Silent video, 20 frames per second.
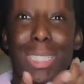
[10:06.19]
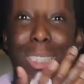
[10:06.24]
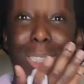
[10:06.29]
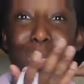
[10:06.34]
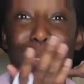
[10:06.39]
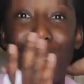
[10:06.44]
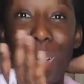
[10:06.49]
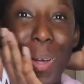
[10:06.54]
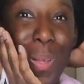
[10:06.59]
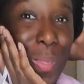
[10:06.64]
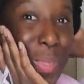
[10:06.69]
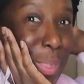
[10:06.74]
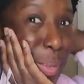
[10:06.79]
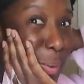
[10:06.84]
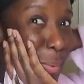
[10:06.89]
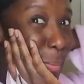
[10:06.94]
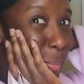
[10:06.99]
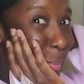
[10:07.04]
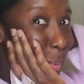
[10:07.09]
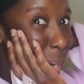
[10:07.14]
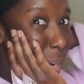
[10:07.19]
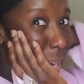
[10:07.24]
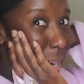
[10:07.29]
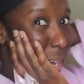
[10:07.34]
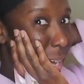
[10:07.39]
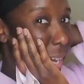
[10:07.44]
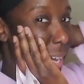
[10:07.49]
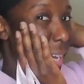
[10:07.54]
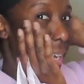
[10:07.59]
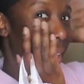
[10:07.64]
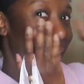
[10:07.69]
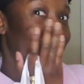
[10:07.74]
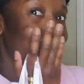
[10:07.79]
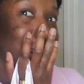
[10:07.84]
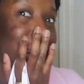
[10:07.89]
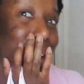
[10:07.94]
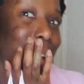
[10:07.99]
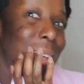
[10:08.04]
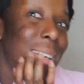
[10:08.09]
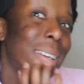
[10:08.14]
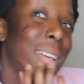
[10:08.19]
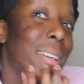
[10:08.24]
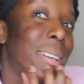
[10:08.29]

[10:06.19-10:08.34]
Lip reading: shoot on the way.